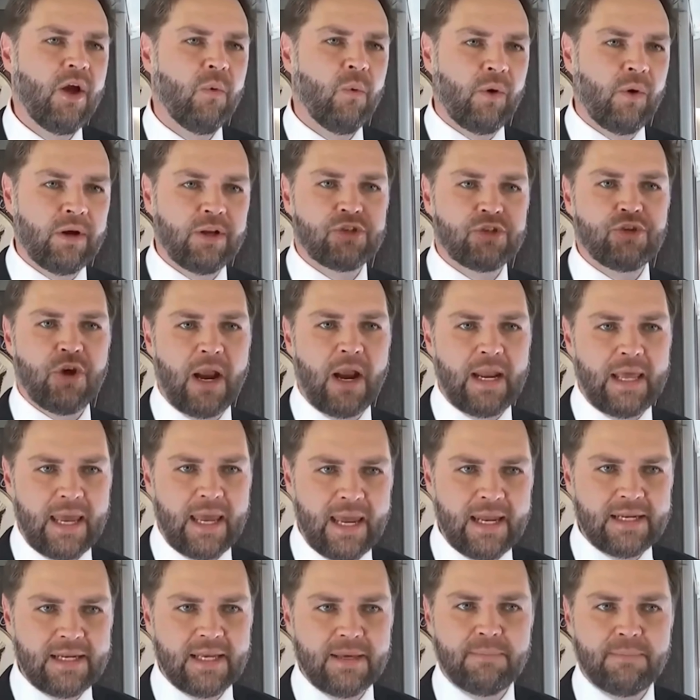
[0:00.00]
We're going to try to
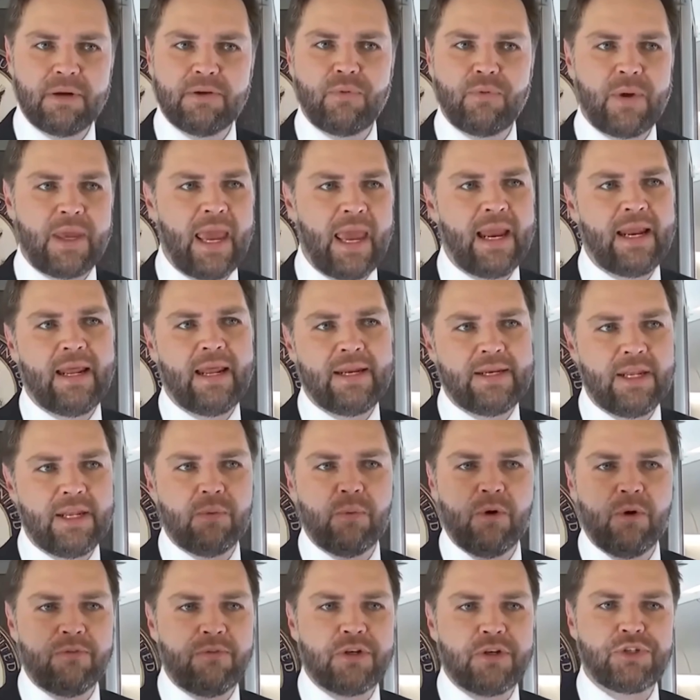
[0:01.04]
end it, but if we can't end it,
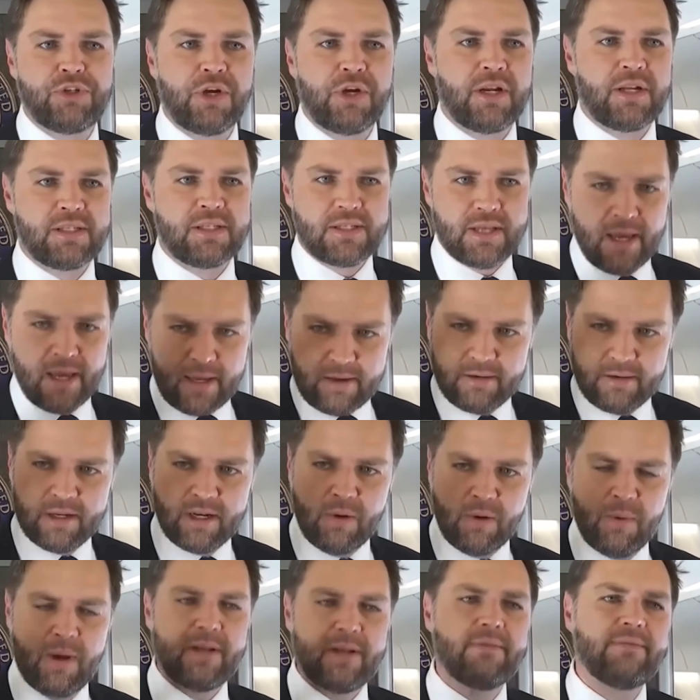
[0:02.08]
we're eventually going to say, you
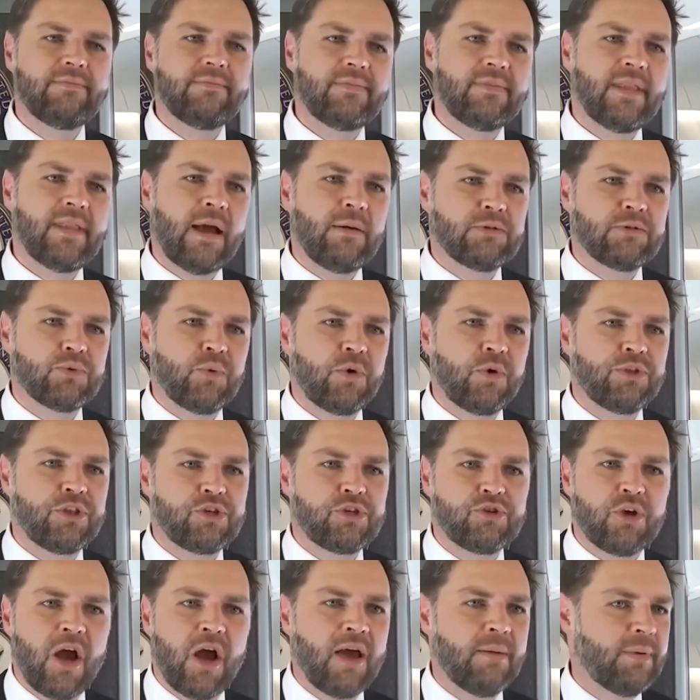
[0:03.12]
know what, that was worth a
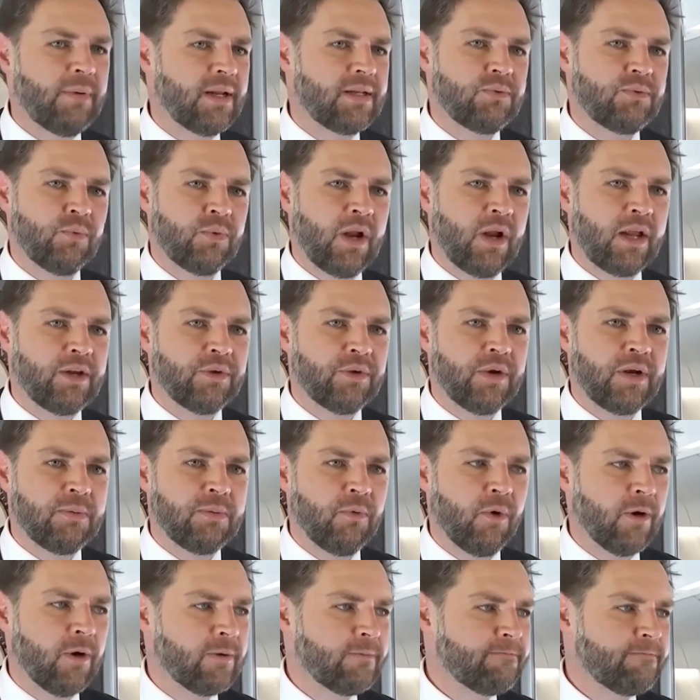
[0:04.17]
try, but we're not doing it
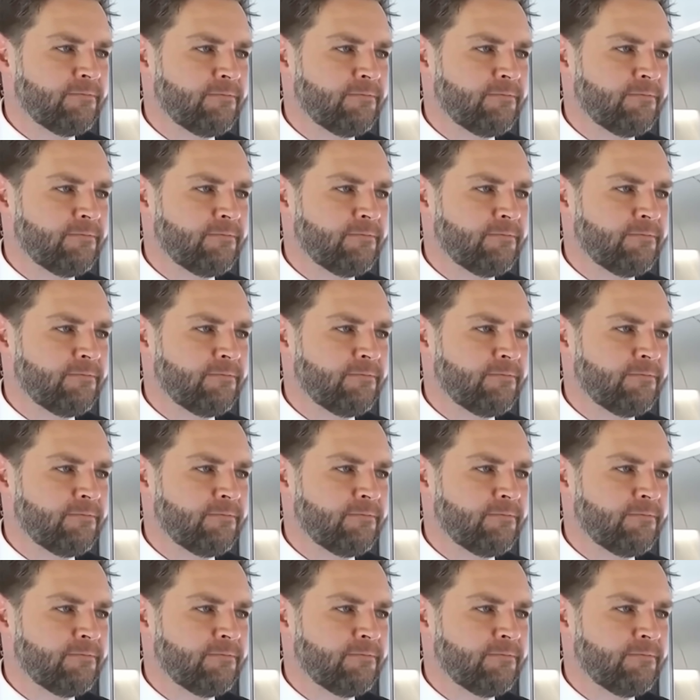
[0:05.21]
anymore.